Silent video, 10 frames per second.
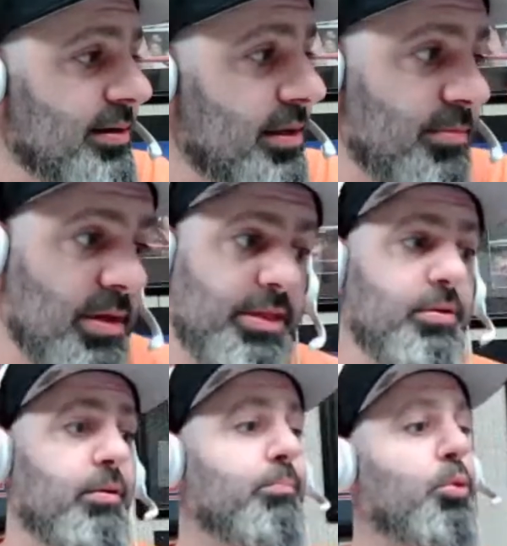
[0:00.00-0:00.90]
Maybe
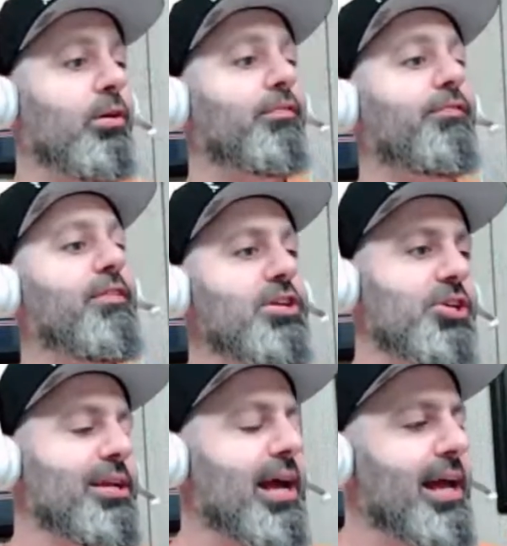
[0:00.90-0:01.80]
they were more
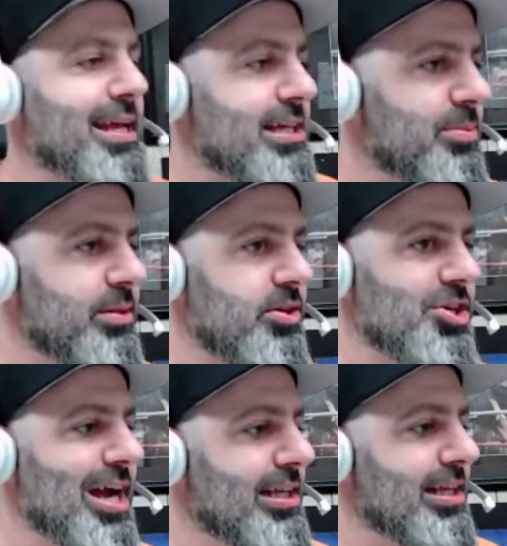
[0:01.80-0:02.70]
efficient, I guess, with their
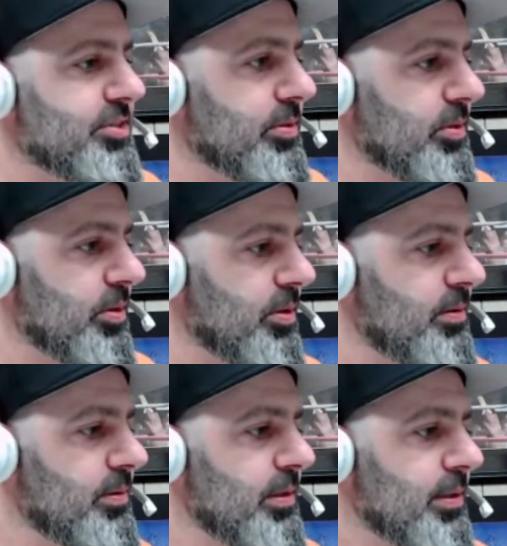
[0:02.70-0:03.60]
shots on goal.
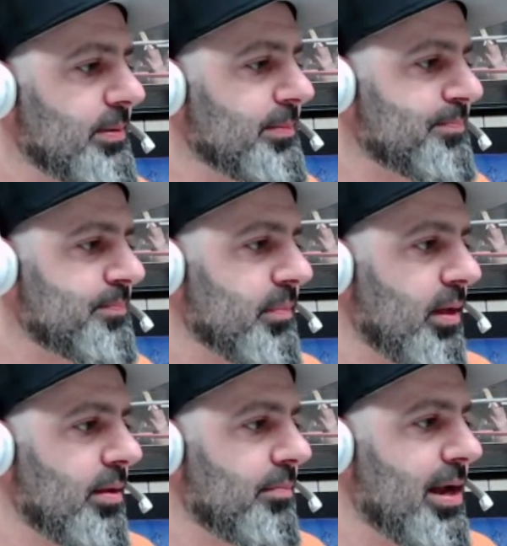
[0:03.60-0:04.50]

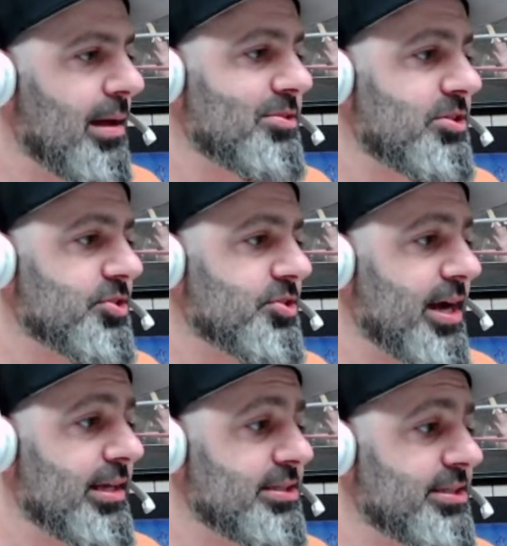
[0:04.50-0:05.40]
But I'm just
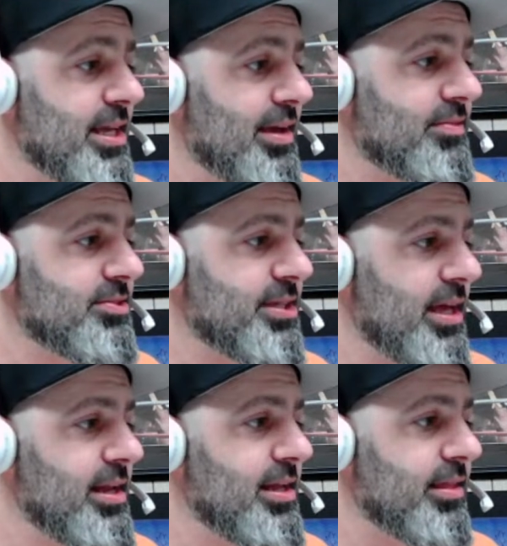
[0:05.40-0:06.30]
trying to see if there's
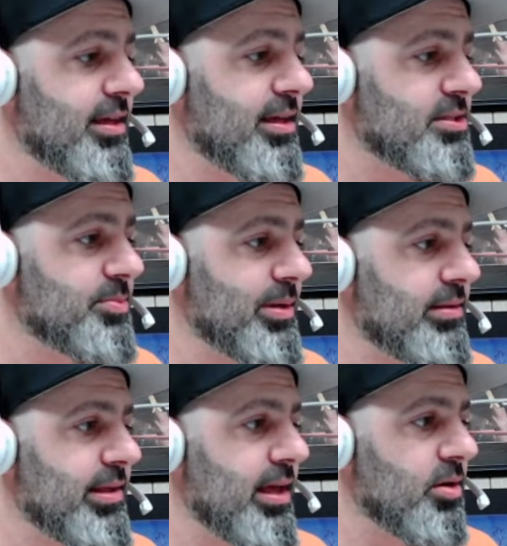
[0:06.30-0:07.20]
anything else we could
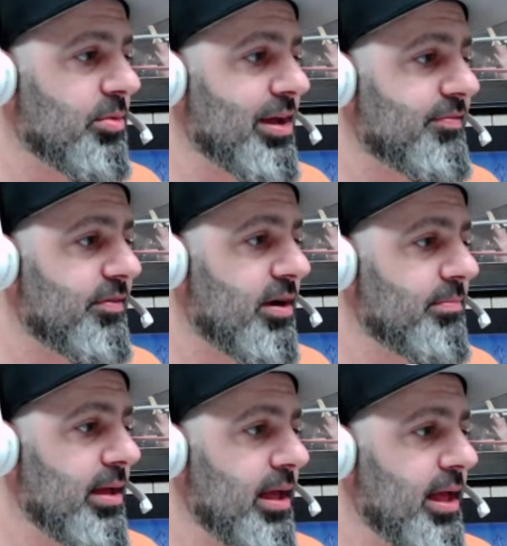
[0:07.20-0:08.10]
take away from.
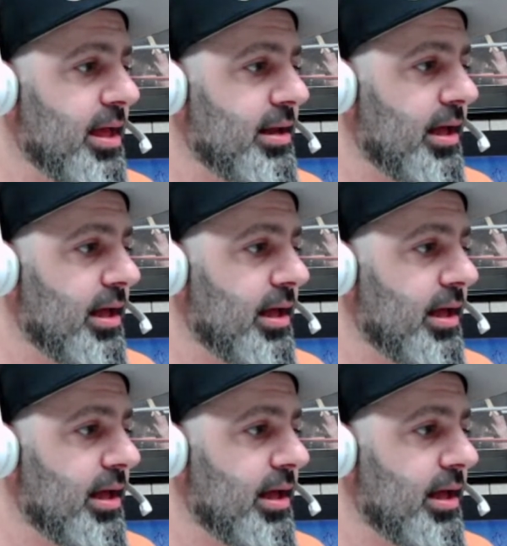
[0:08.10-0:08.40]
And